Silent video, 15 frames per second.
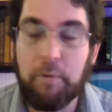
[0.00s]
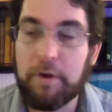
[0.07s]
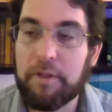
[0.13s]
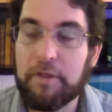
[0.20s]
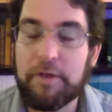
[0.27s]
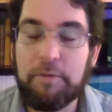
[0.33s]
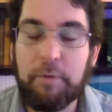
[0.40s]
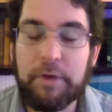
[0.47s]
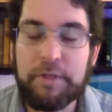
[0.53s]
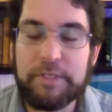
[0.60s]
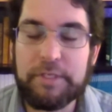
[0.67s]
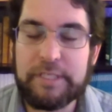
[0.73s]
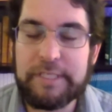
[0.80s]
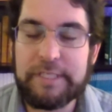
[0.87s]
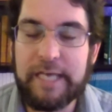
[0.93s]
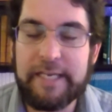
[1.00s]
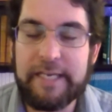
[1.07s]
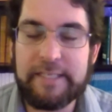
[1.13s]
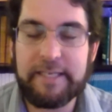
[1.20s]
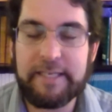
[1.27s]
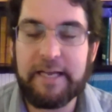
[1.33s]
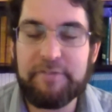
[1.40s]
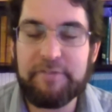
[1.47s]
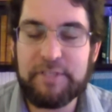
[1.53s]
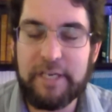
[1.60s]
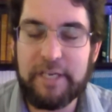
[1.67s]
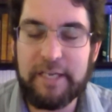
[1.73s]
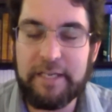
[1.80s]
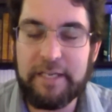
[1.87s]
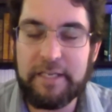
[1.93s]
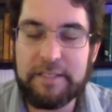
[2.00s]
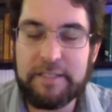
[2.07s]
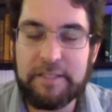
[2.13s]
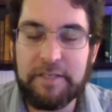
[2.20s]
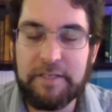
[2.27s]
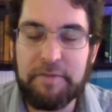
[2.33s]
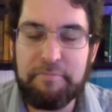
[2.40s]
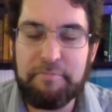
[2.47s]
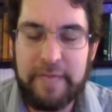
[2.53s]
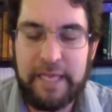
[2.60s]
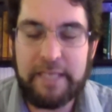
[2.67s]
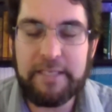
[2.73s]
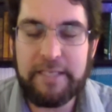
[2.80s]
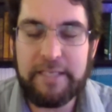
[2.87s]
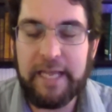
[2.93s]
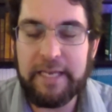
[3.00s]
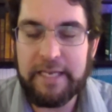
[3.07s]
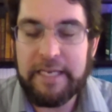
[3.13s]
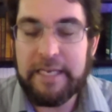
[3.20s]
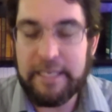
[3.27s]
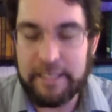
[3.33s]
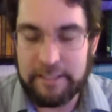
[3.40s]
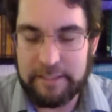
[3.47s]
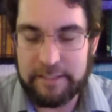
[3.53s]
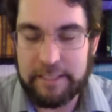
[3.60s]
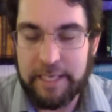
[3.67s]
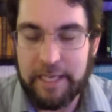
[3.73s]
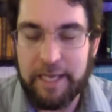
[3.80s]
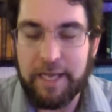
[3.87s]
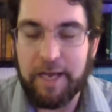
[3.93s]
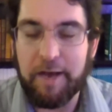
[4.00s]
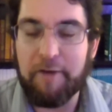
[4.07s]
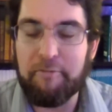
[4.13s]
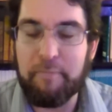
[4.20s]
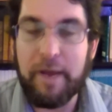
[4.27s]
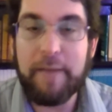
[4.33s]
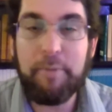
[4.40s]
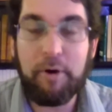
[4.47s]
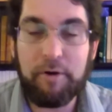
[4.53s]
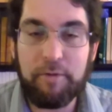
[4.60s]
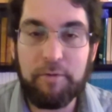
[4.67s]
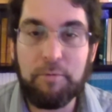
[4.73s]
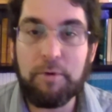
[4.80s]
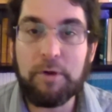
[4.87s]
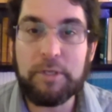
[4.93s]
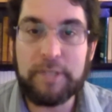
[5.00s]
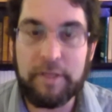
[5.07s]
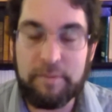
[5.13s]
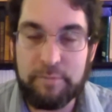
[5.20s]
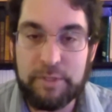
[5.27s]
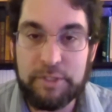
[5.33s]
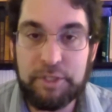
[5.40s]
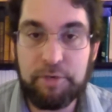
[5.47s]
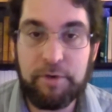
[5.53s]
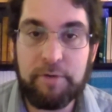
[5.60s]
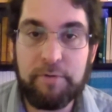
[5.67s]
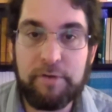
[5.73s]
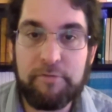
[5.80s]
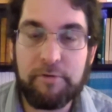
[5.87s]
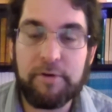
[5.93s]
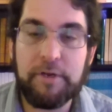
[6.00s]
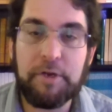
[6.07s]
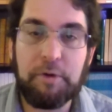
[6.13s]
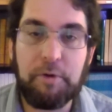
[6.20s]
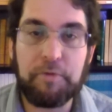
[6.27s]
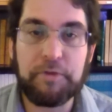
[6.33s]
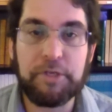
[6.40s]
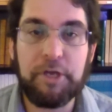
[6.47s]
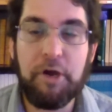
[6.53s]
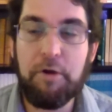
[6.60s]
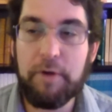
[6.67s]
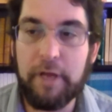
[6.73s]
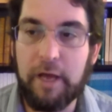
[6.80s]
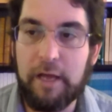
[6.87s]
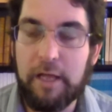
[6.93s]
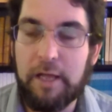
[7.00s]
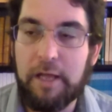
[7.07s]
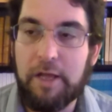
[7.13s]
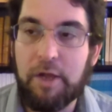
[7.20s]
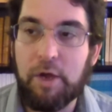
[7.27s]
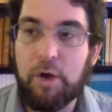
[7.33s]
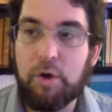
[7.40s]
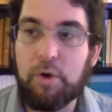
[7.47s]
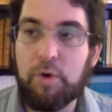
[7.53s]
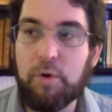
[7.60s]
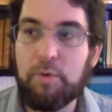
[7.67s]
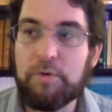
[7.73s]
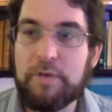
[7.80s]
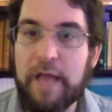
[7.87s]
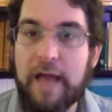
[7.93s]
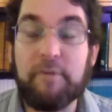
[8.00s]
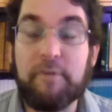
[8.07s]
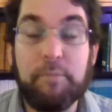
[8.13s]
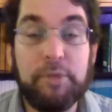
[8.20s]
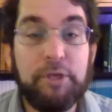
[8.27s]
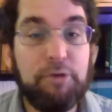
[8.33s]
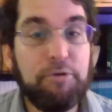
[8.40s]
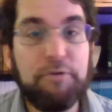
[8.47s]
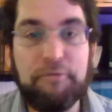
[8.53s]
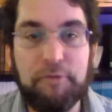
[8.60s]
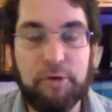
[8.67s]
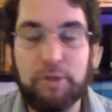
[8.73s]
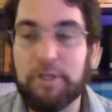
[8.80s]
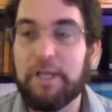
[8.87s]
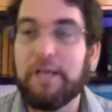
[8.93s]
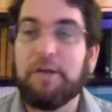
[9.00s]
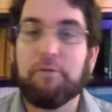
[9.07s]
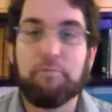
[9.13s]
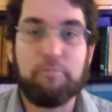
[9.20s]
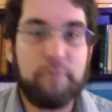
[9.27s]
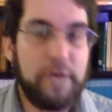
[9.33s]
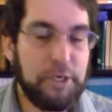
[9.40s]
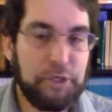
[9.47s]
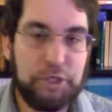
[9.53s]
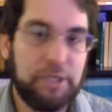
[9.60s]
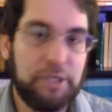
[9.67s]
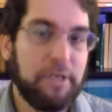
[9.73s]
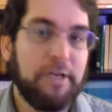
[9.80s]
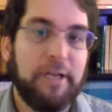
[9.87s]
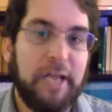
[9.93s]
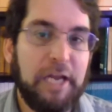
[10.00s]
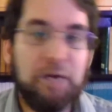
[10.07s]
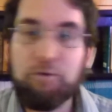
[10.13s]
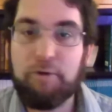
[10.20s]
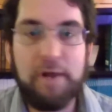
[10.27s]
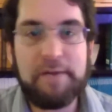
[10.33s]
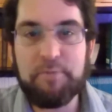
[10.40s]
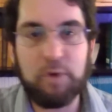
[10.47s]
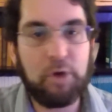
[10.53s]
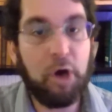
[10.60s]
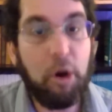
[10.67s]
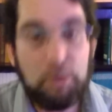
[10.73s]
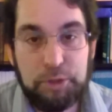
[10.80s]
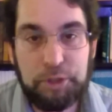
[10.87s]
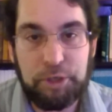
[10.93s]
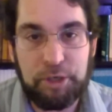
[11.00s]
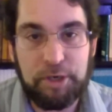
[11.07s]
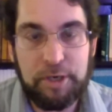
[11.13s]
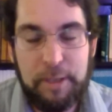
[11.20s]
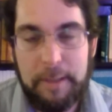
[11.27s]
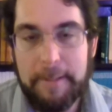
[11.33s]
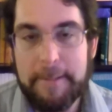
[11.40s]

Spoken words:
One of the societies that I've studied is the Mandan Indians of my part of the world on the Missouri River in North Dakota, who have a beautiful, rich, incredible culture,